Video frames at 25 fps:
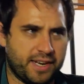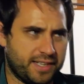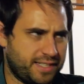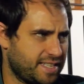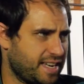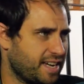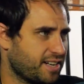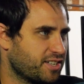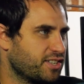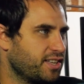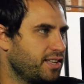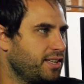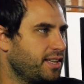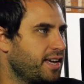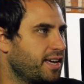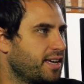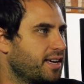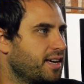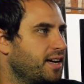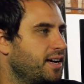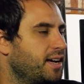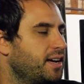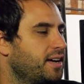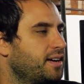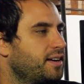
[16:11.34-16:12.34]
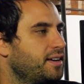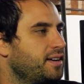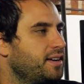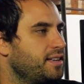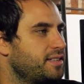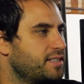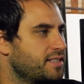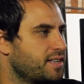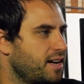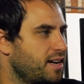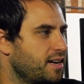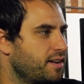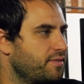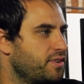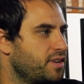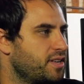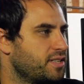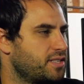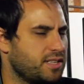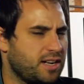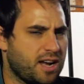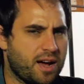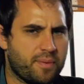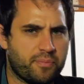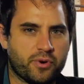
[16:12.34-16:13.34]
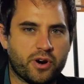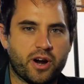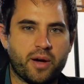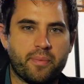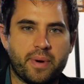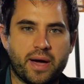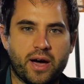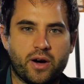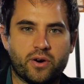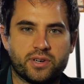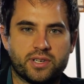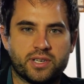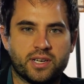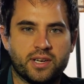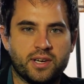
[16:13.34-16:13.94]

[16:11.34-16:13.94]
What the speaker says: it's actually like it's an opera about